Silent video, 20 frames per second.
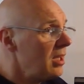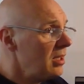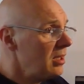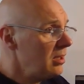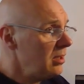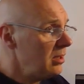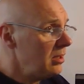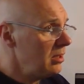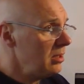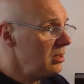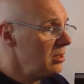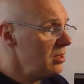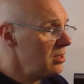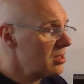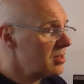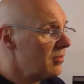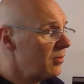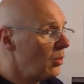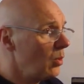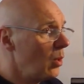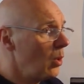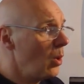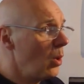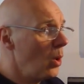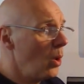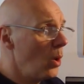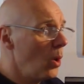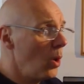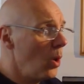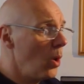His
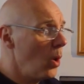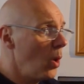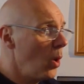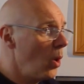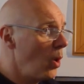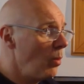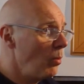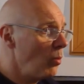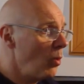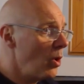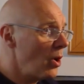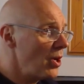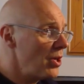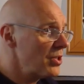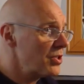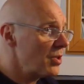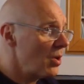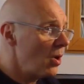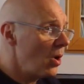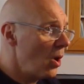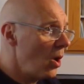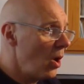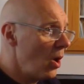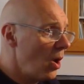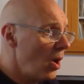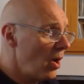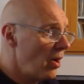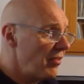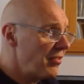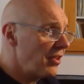form was
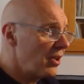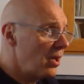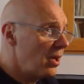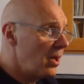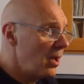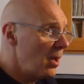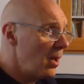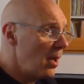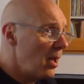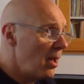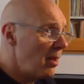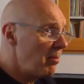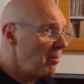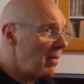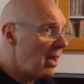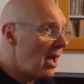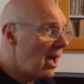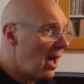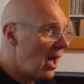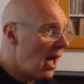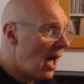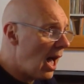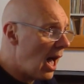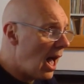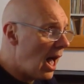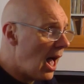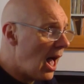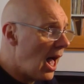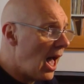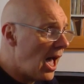of the
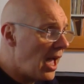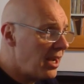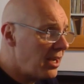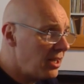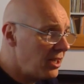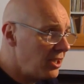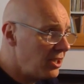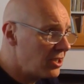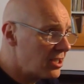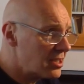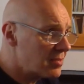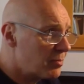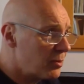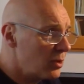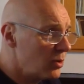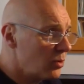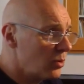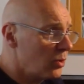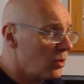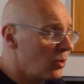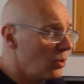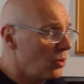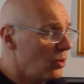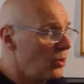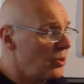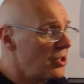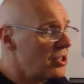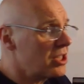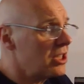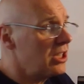manliest
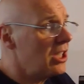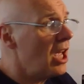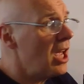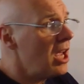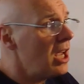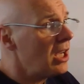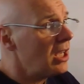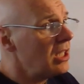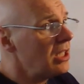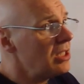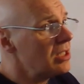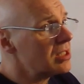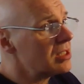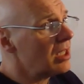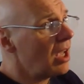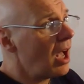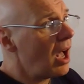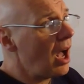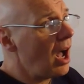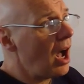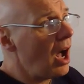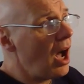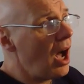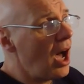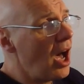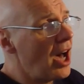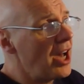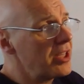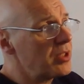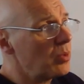beauty, his
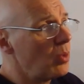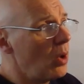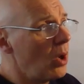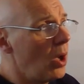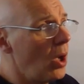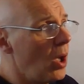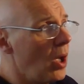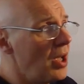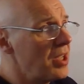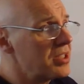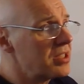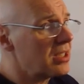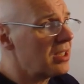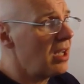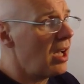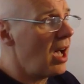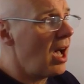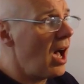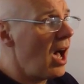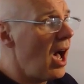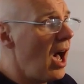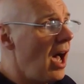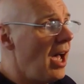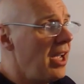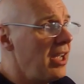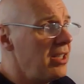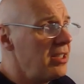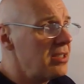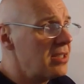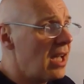heart was
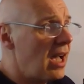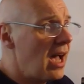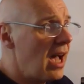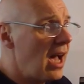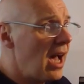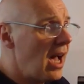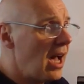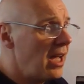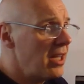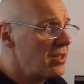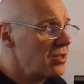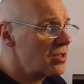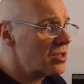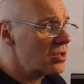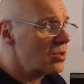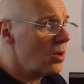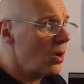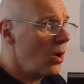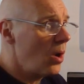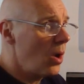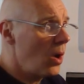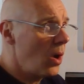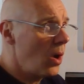kind and soft.